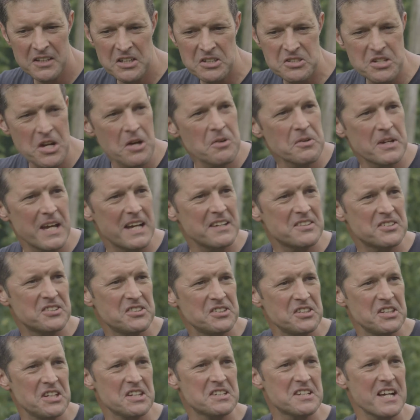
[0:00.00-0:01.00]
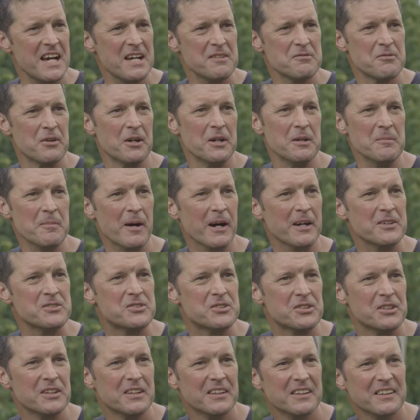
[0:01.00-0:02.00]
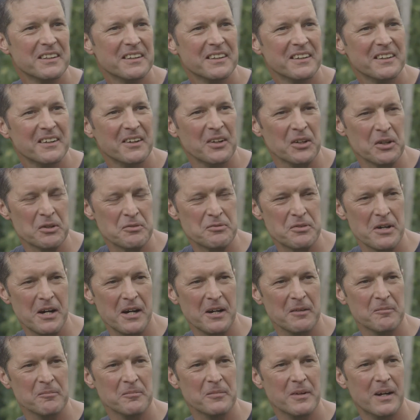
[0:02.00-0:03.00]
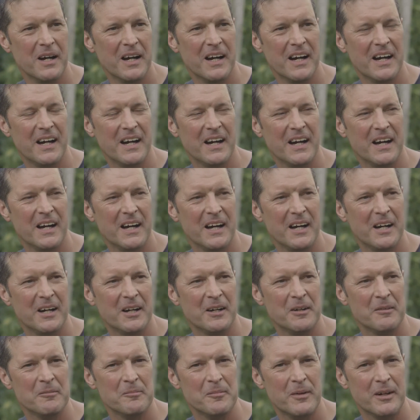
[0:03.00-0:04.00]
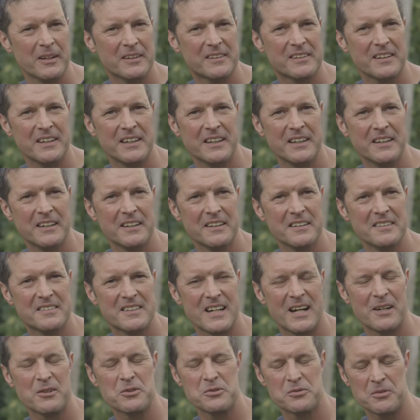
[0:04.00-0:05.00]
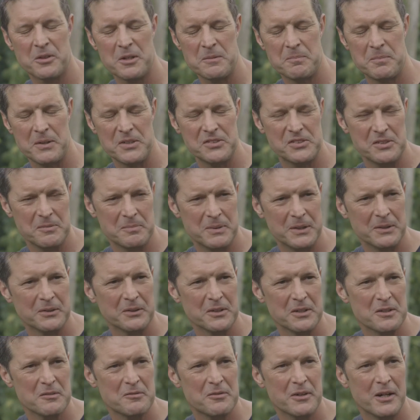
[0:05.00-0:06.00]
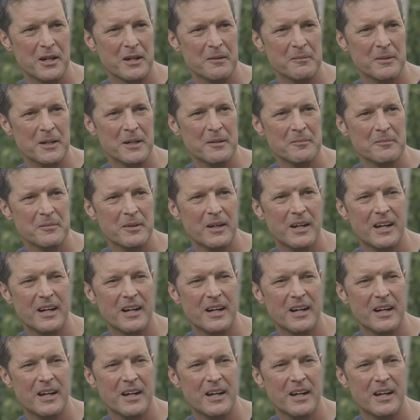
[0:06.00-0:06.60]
You don't get to see your dad very much on a farm. I think Dad was very busy building the farm up.